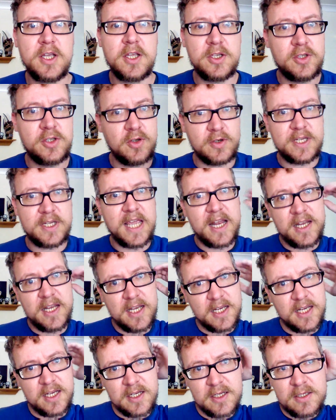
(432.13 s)
You're
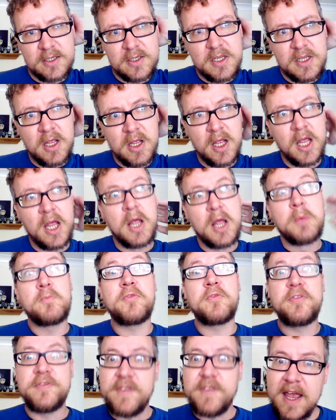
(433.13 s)
getting
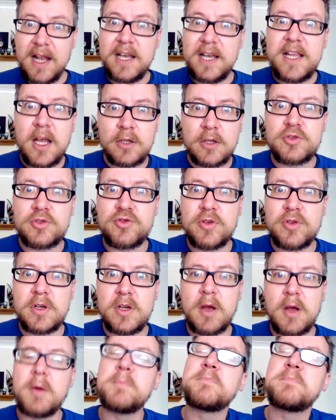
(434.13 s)
fairly
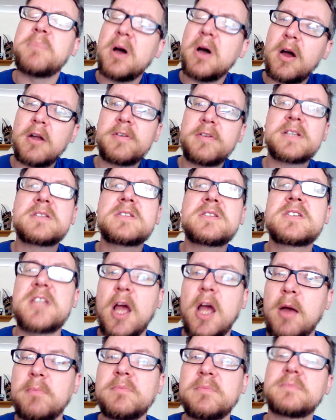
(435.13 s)
ultra, barring
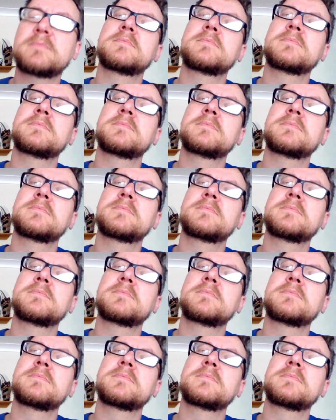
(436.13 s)
some